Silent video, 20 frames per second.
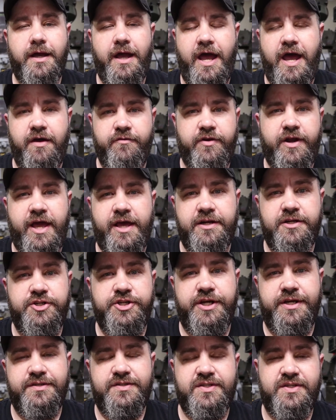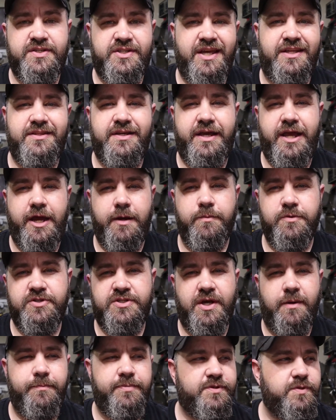I haven't had a chance to set the
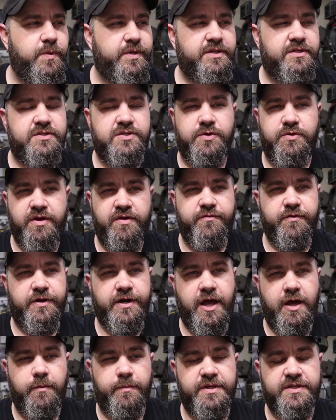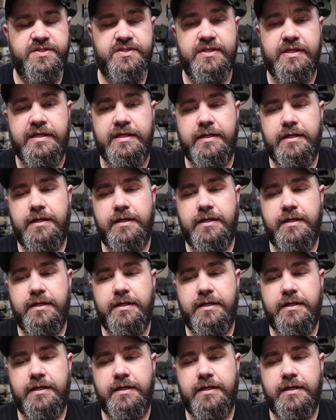cameras up between the two different helmets.